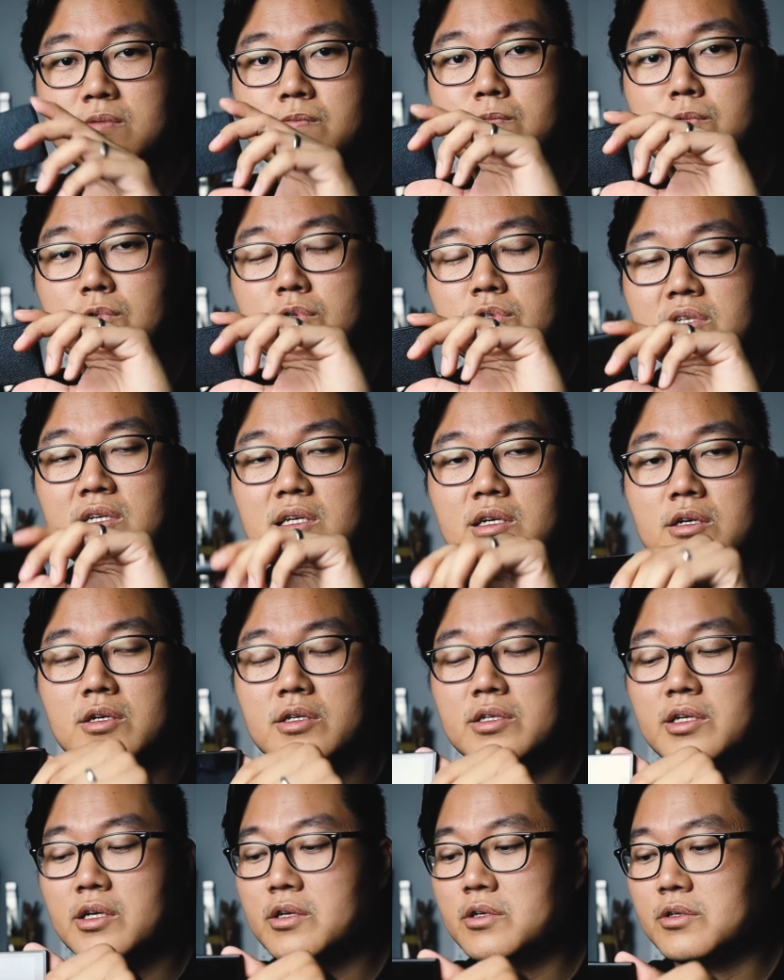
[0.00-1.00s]
fully
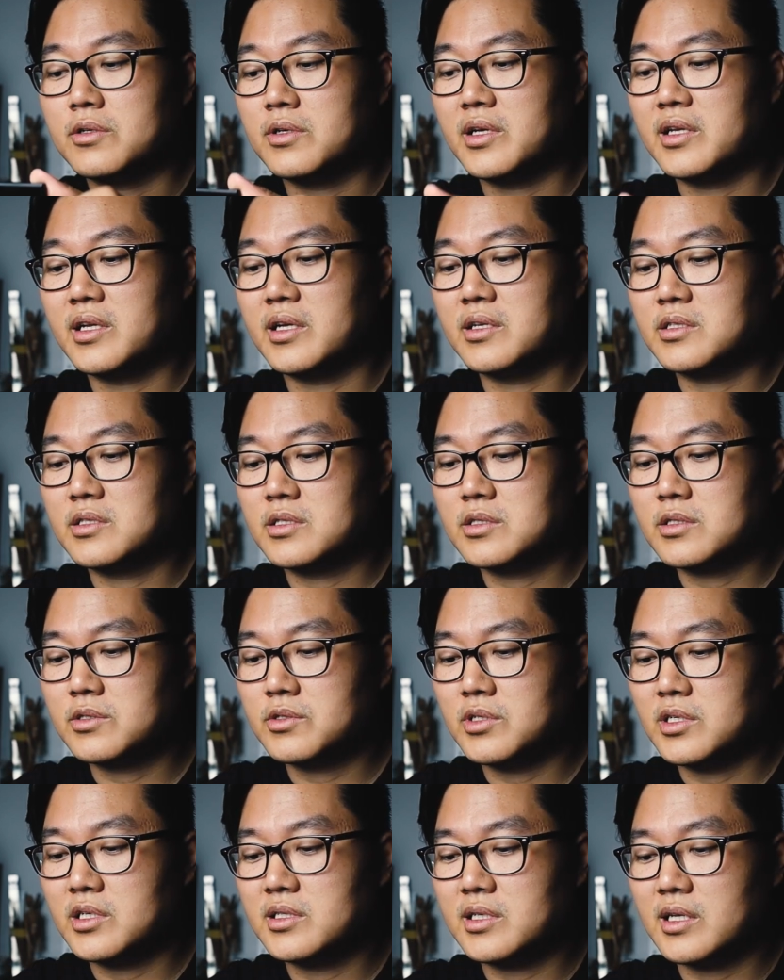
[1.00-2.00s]
articulating
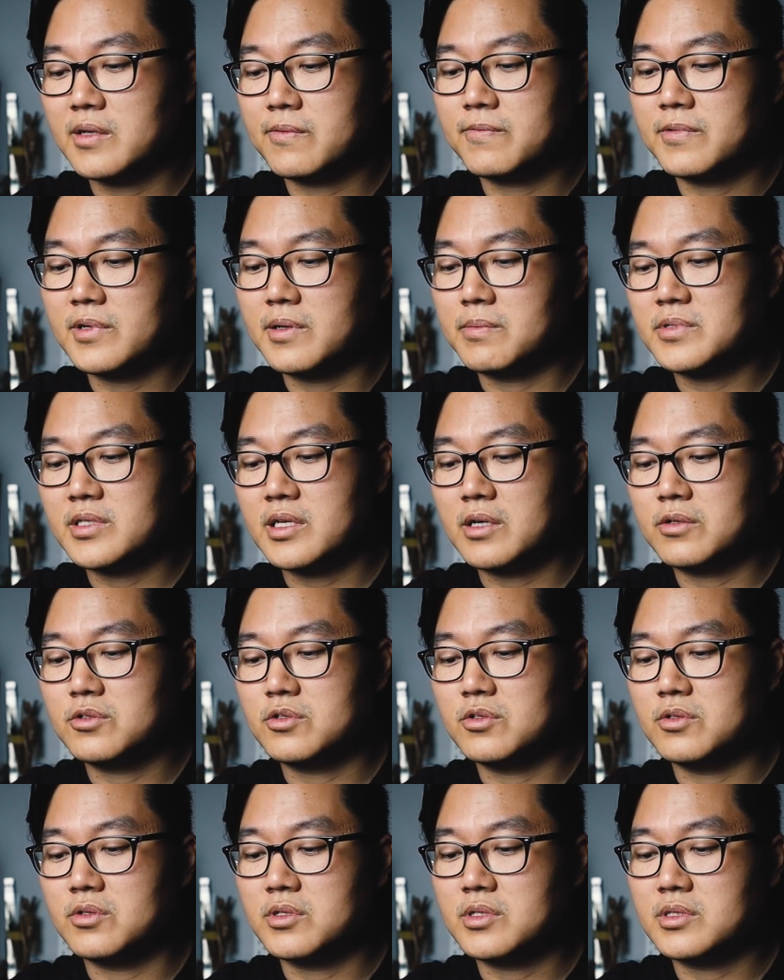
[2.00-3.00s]
screen that flips out
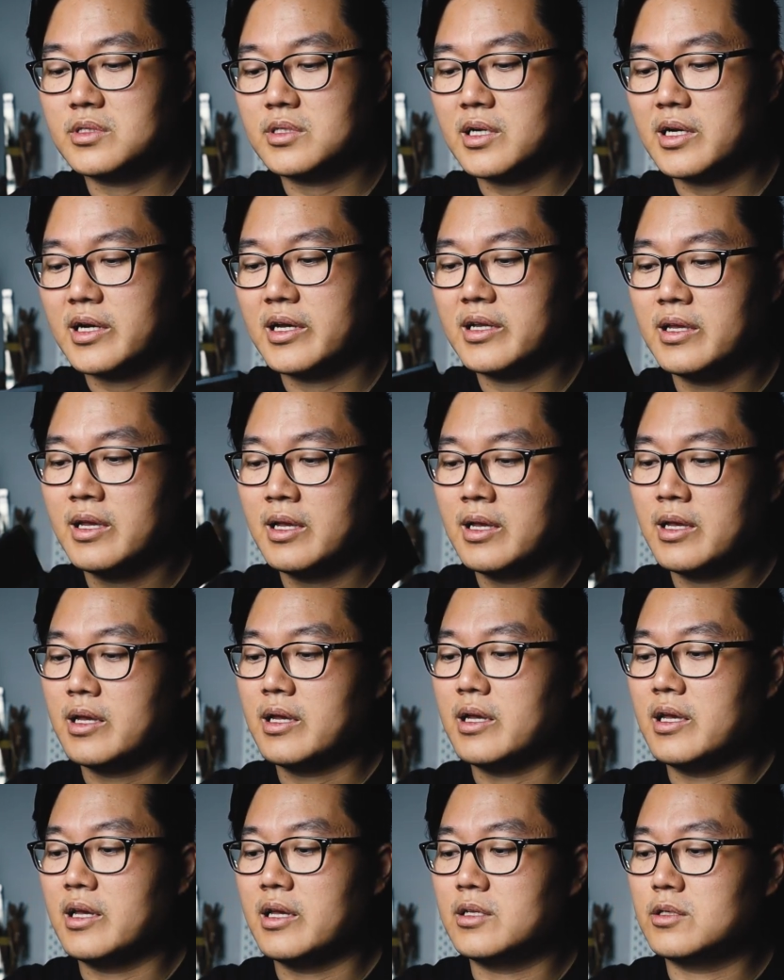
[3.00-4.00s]
to the side
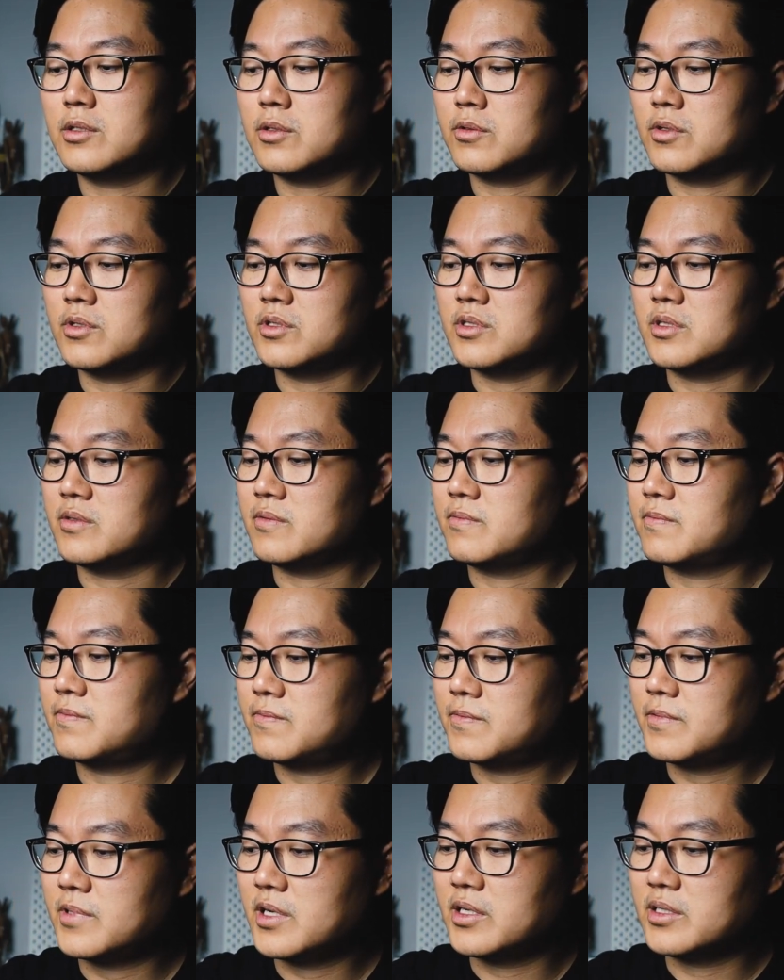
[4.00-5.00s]
and towards the
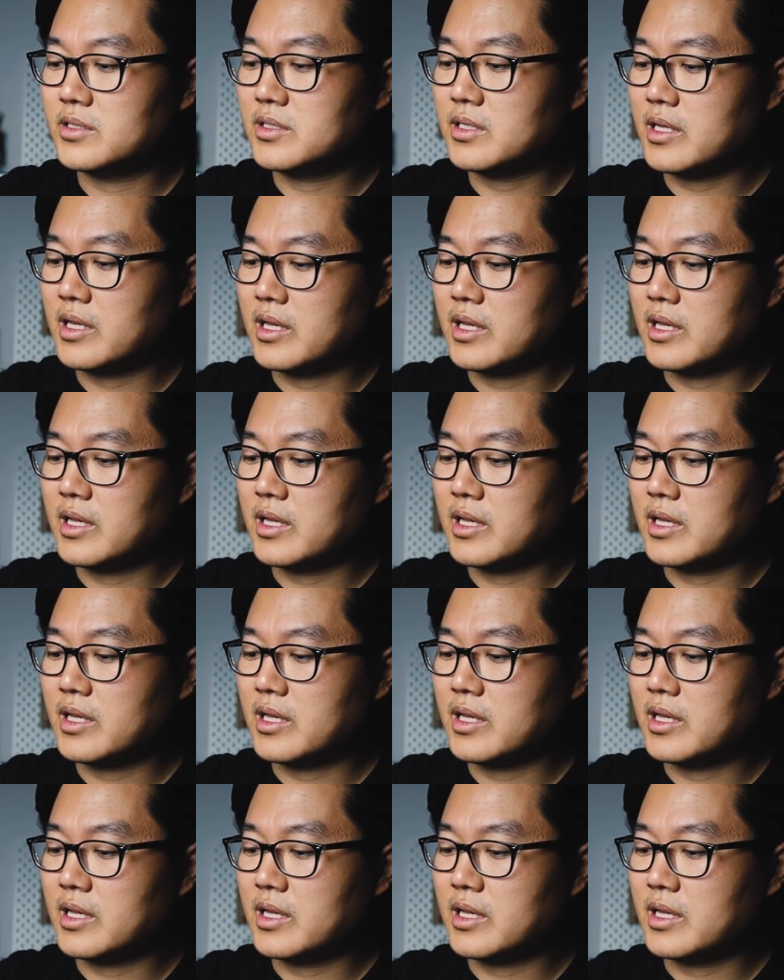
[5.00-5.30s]
front.